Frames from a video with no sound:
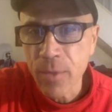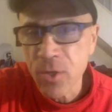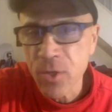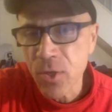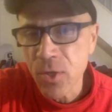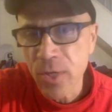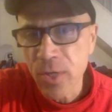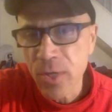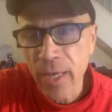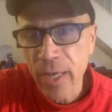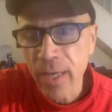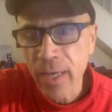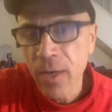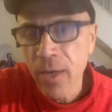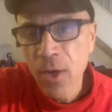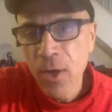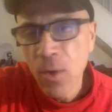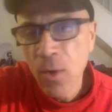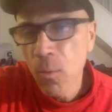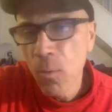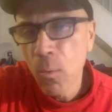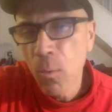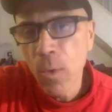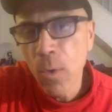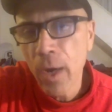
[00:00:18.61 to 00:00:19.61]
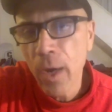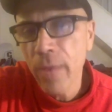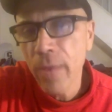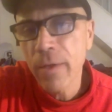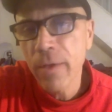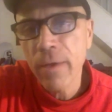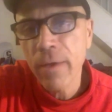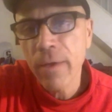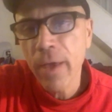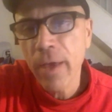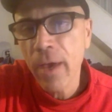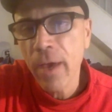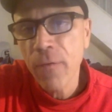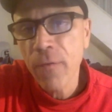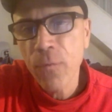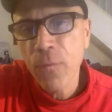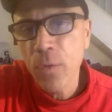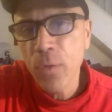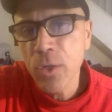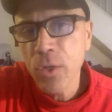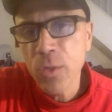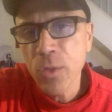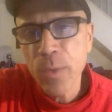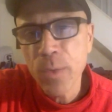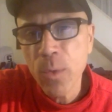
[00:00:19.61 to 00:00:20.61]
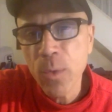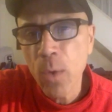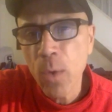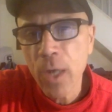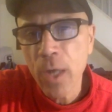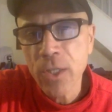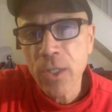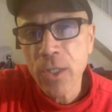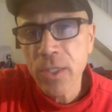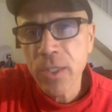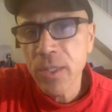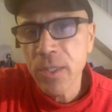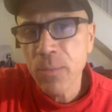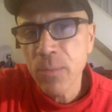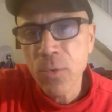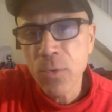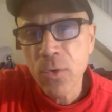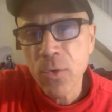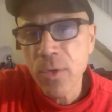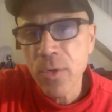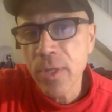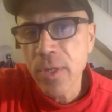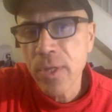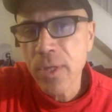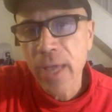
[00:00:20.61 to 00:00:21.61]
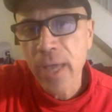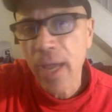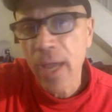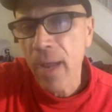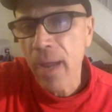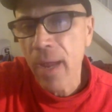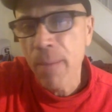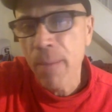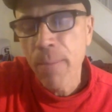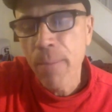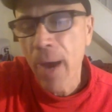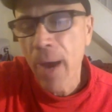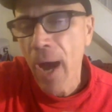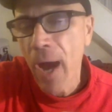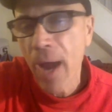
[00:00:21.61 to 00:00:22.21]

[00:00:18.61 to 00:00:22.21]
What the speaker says: It's just like, why the F would you be watching the Bruins game?